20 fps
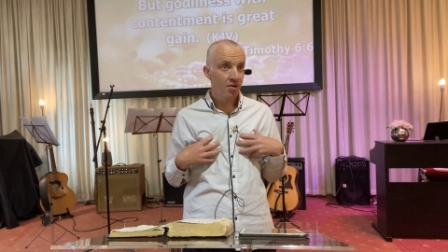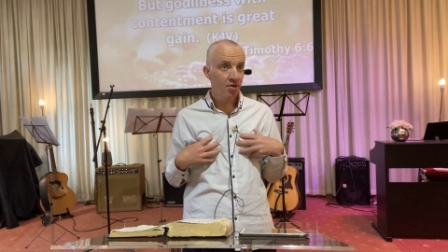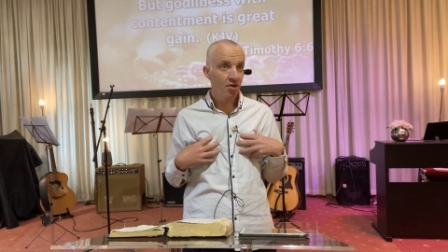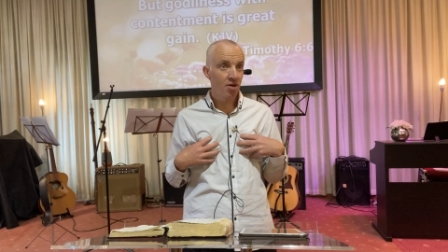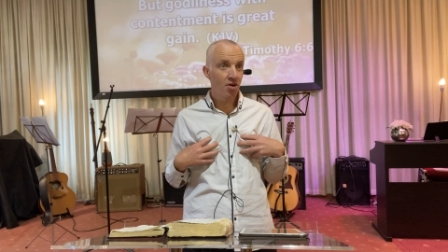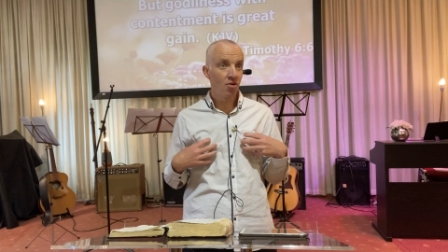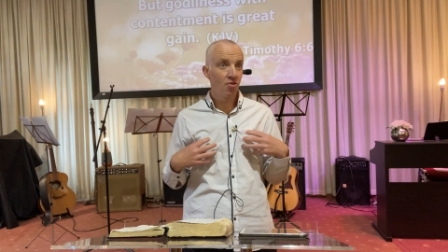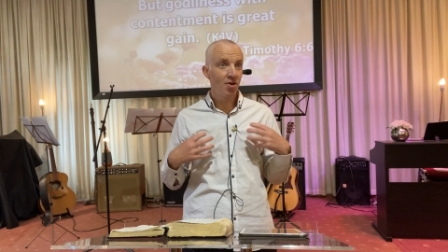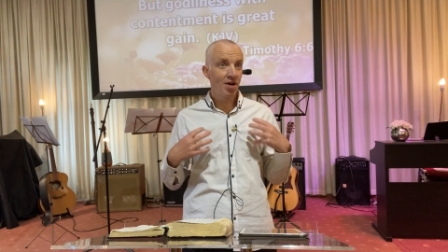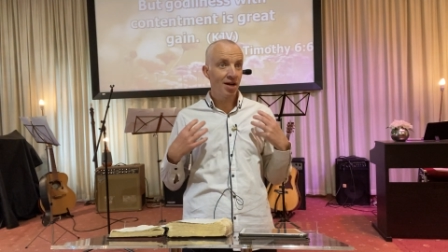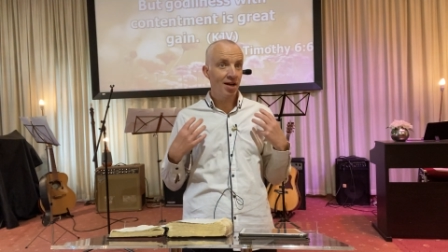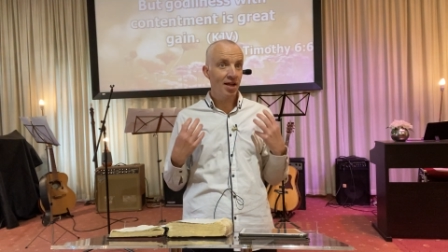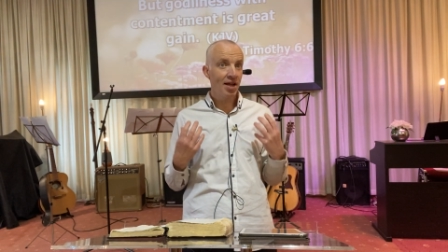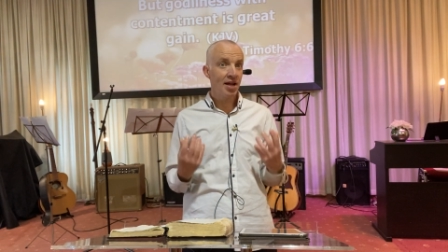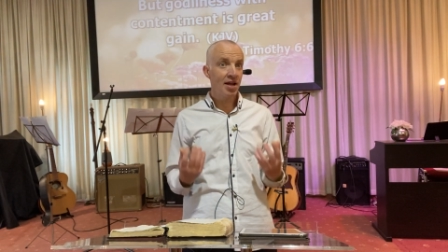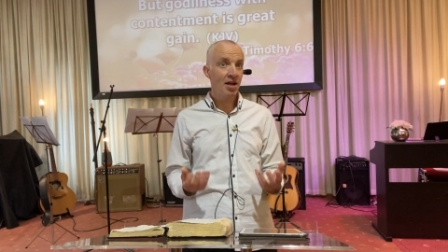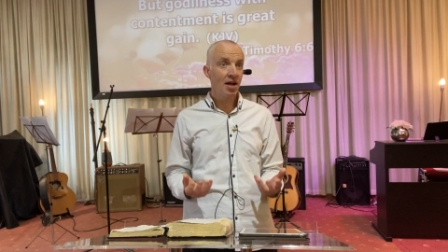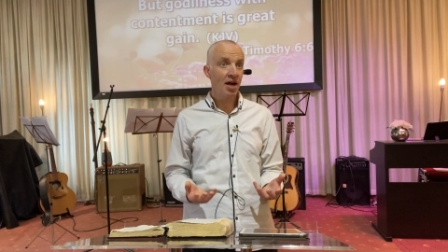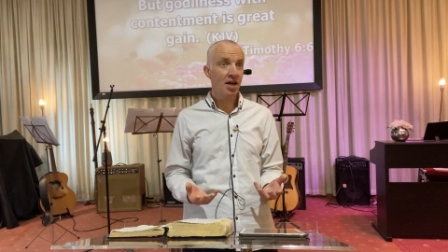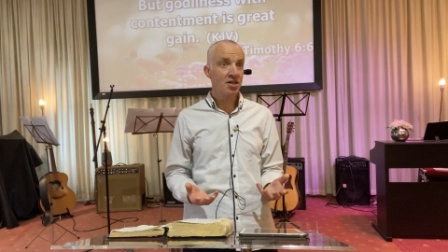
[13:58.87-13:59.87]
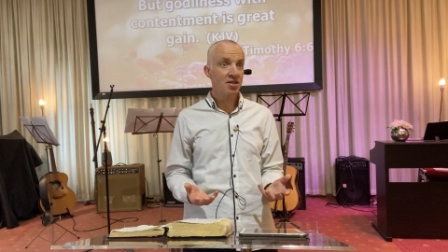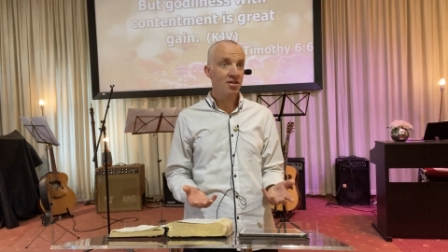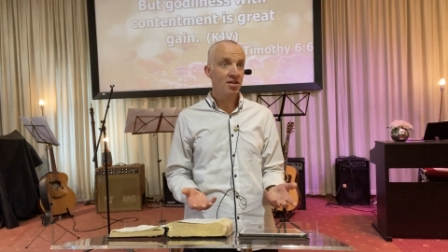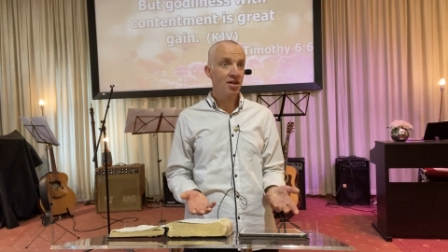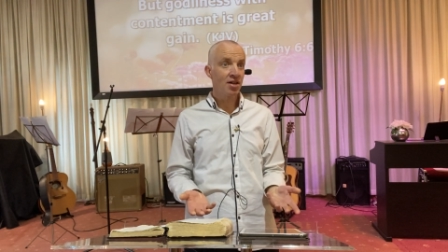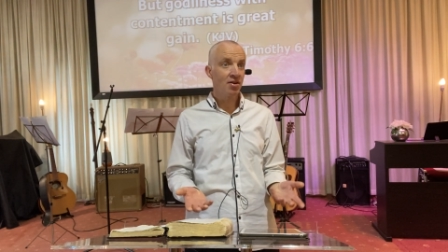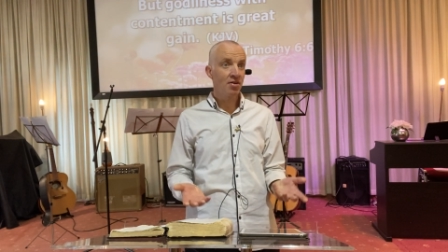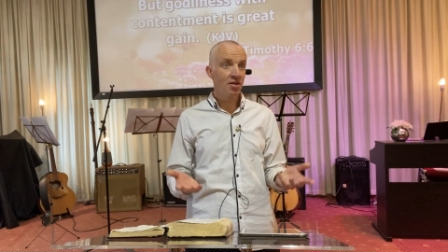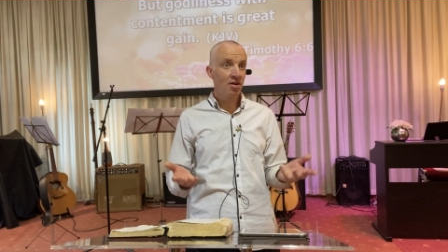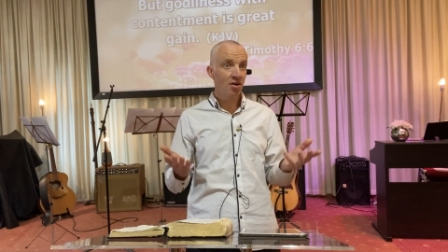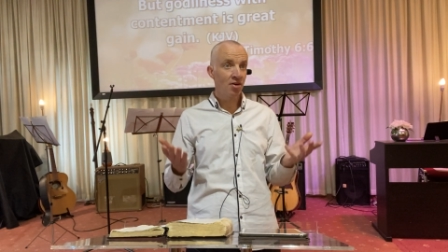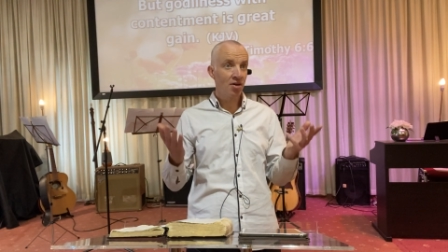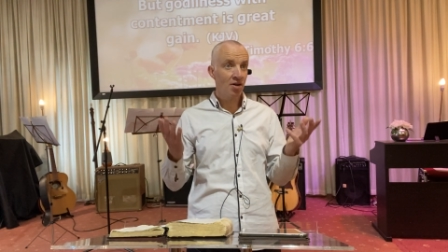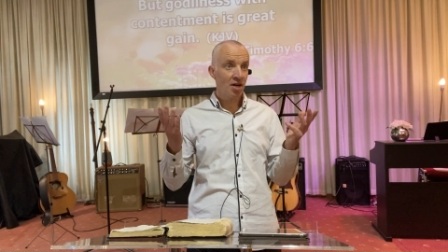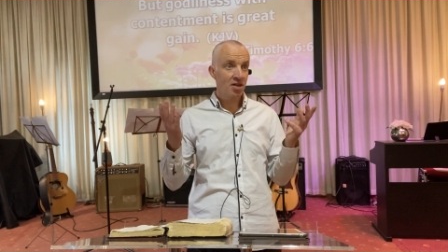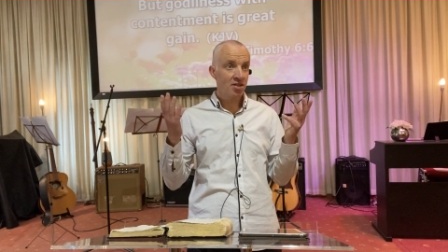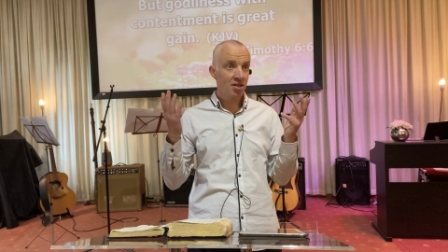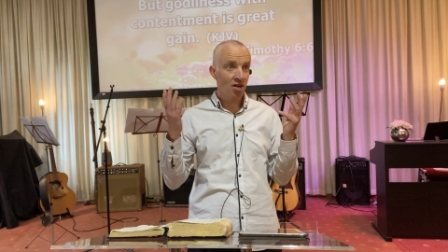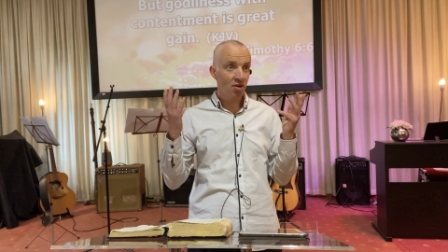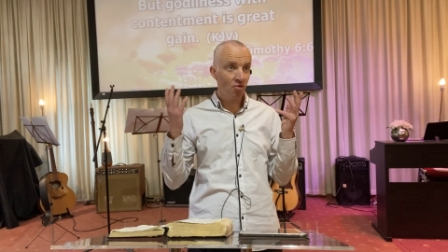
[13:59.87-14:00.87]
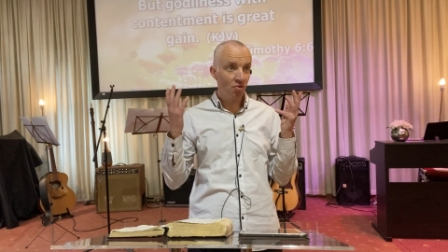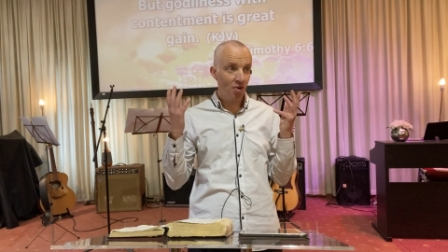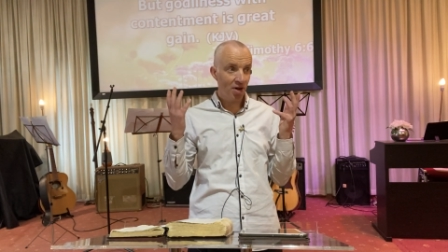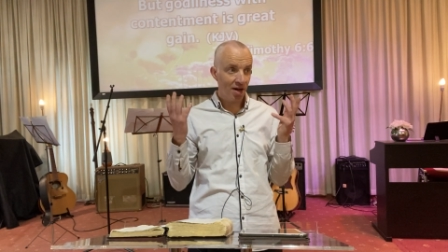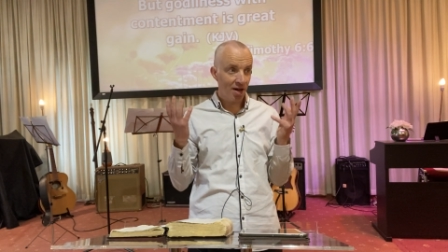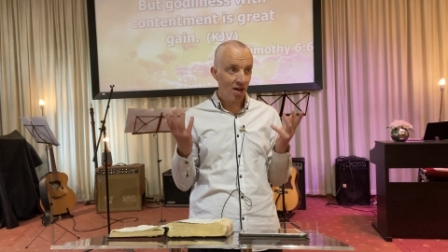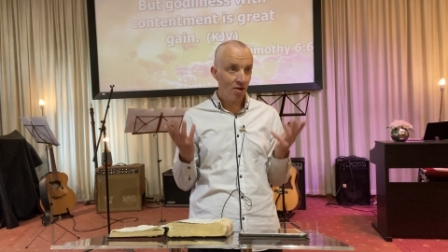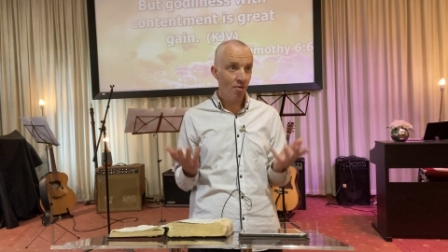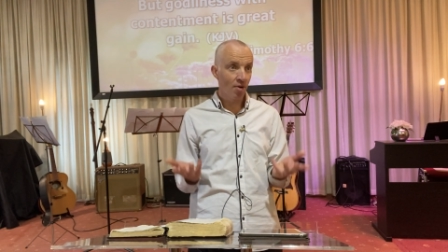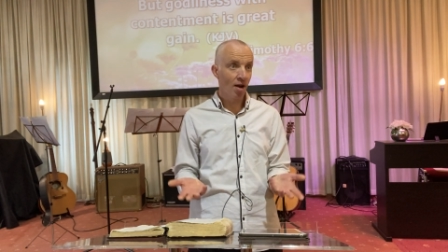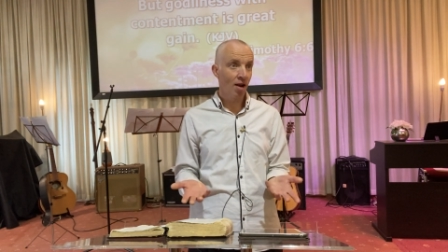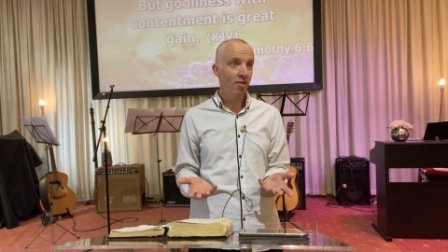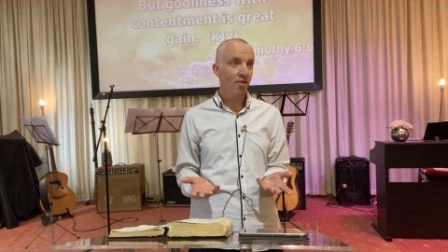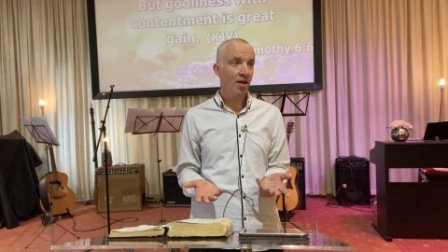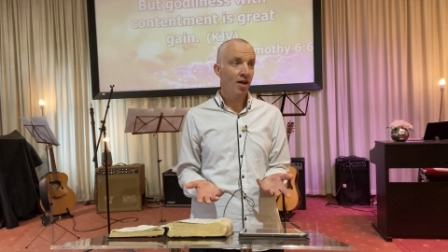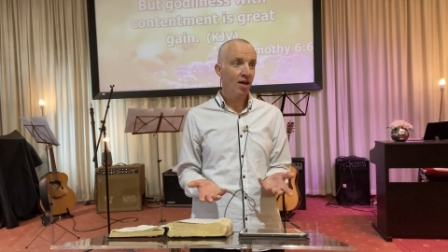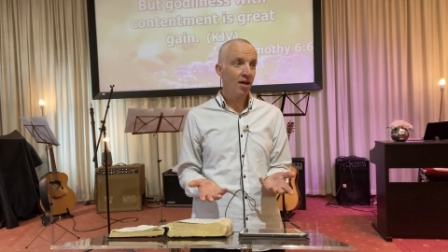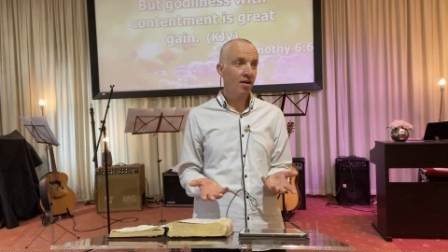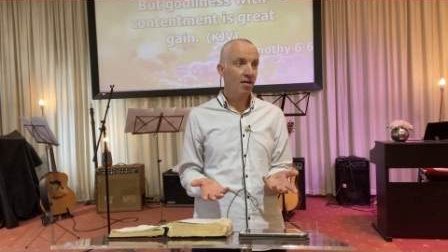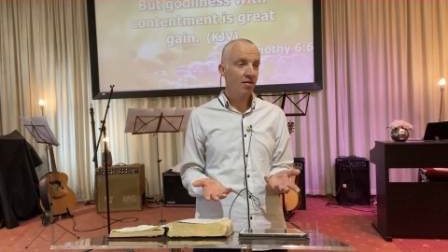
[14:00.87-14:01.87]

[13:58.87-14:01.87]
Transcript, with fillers: You're really actually you're actually really wealthy.